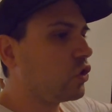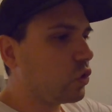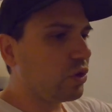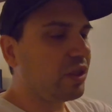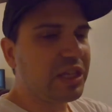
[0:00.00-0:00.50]

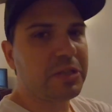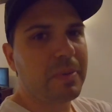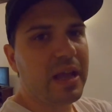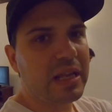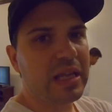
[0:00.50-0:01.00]
Good things
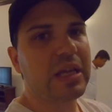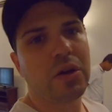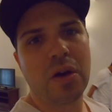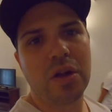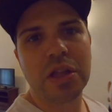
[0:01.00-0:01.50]
about here,
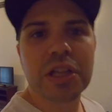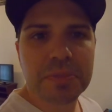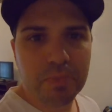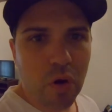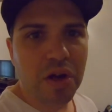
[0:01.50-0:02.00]
uh,
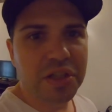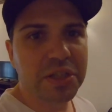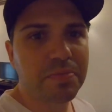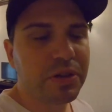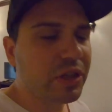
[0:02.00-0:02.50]
price
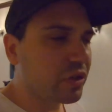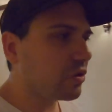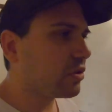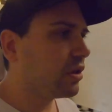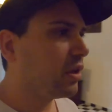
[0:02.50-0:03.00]
is pretty
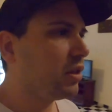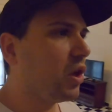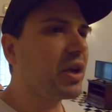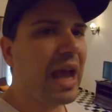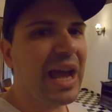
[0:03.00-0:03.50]
good.
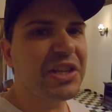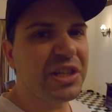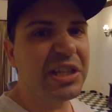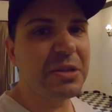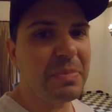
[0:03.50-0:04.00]
Location
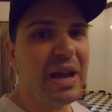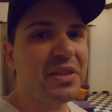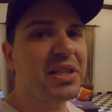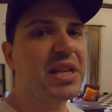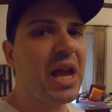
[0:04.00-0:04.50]
is about
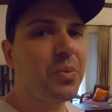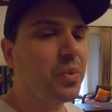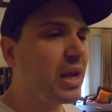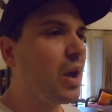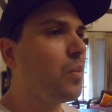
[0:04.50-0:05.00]
the same.
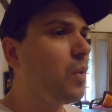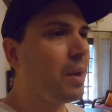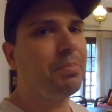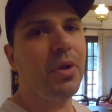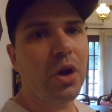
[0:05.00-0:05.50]
We are
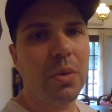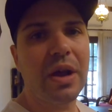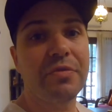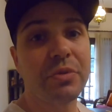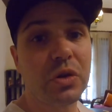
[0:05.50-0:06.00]
one block away
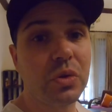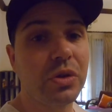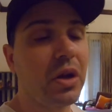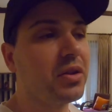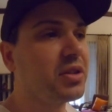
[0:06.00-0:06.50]
from the
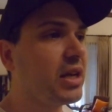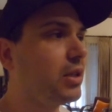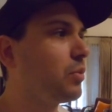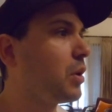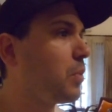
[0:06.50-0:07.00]
Kulin
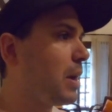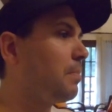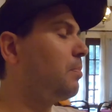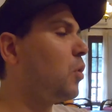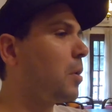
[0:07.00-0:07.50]
Hotel. We are
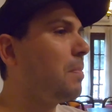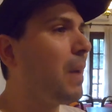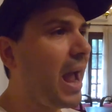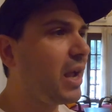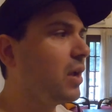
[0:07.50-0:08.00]
one block
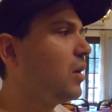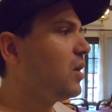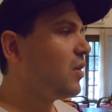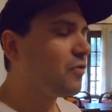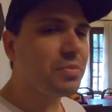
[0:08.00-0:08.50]
back
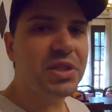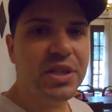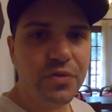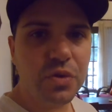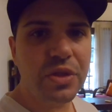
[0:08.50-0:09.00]
from
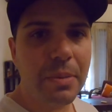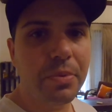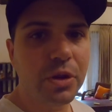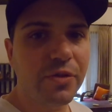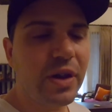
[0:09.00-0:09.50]
Sivatha
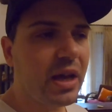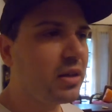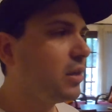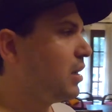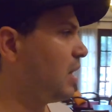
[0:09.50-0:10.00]

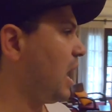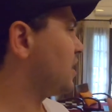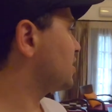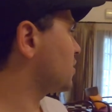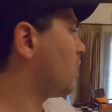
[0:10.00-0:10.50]
Boulevard,
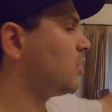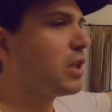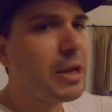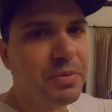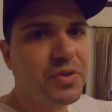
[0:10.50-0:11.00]
and there's a whole
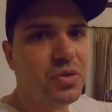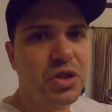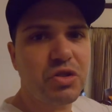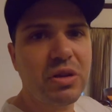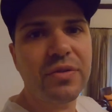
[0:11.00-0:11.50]
heap of sort of
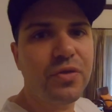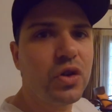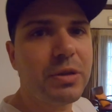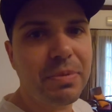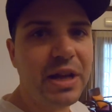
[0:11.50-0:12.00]
street
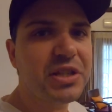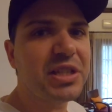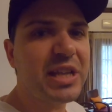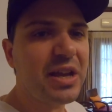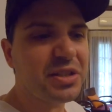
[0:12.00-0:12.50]
foodie
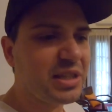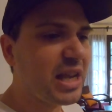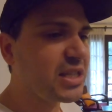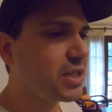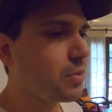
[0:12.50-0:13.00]
places
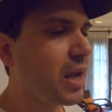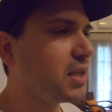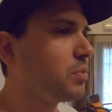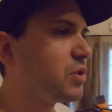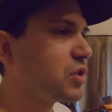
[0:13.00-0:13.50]
downstairs to
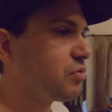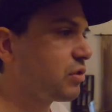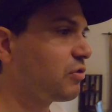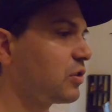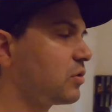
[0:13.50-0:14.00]
us, which is
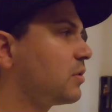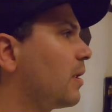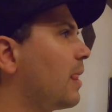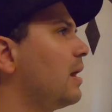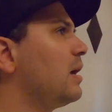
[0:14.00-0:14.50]
really, really good.
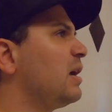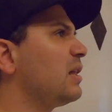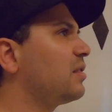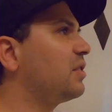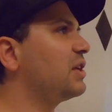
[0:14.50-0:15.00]

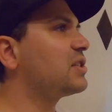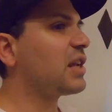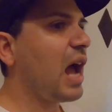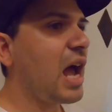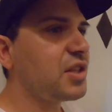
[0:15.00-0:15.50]
Things that
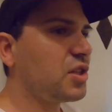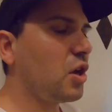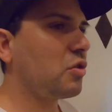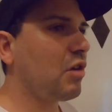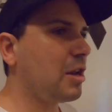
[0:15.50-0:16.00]
aren't
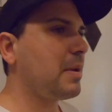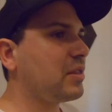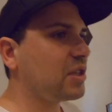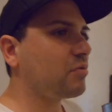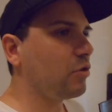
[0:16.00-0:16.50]
so great
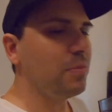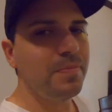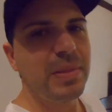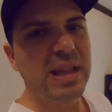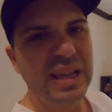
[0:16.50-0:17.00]
about this
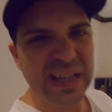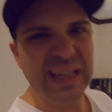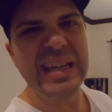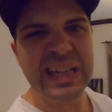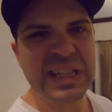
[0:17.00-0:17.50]
room,
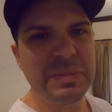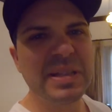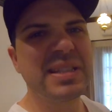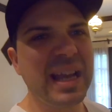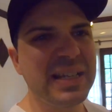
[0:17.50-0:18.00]
it is a
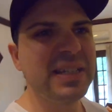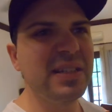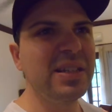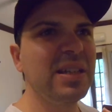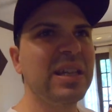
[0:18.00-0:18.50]
bit dated.
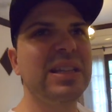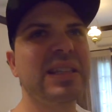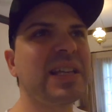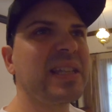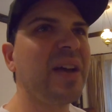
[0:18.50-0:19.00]
It
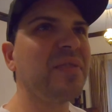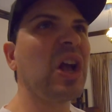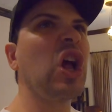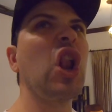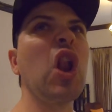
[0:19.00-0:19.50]
does have
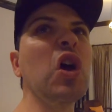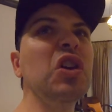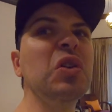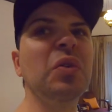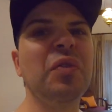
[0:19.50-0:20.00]
that
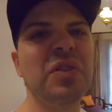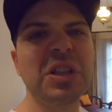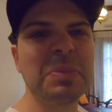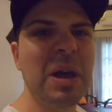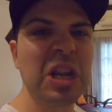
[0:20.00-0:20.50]
colonial
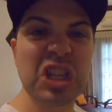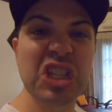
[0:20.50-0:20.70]
feel about it.